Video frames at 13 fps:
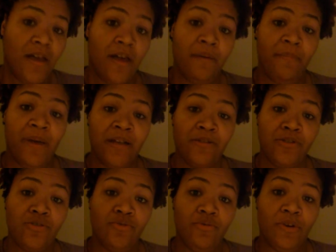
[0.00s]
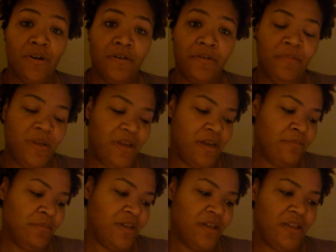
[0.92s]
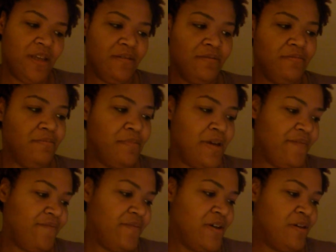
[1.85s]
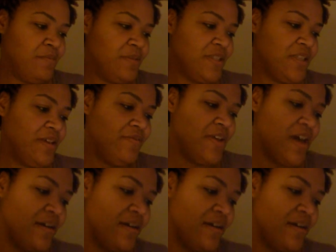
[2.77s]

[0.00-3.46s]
about to go to bed. I'm looking at my phone to see if y'all